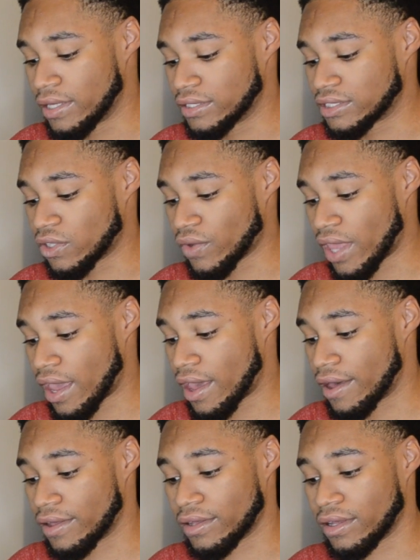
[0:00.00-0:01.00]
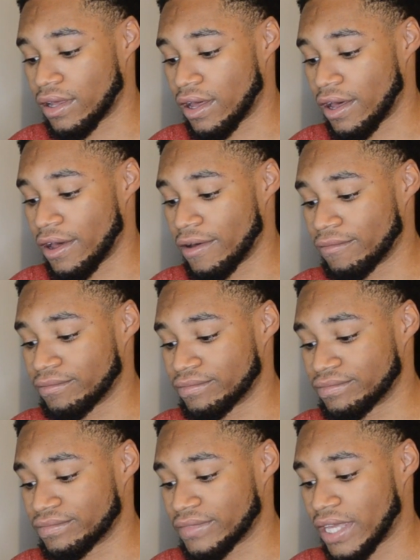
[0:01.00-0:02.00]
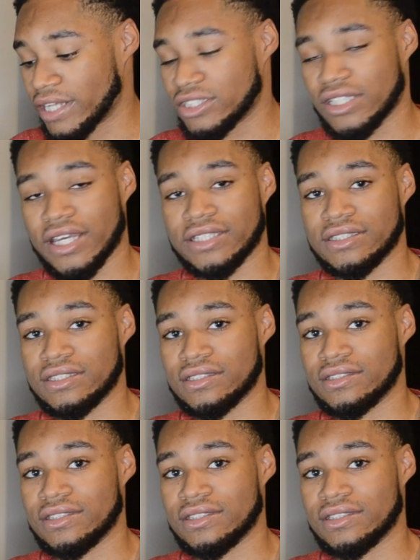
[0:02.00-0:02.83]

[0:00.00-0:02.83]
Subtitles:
So, yeah, they had a chance.